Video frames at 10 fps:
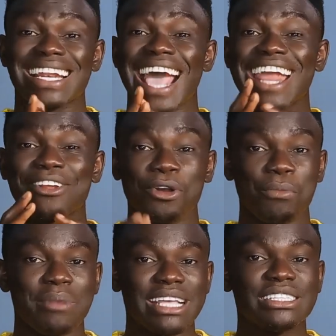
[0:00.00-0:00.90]
And I
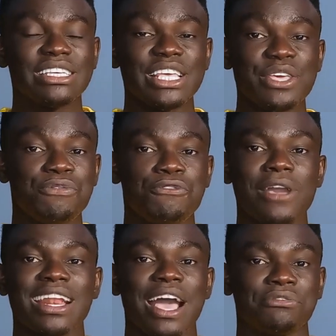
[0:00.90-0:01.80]
recommend, if
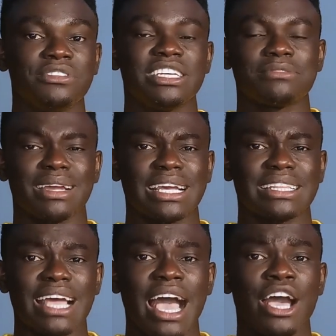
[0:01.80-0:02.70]
you're an affiliate
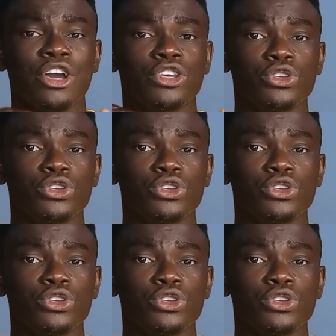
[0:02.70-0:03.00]
marketer,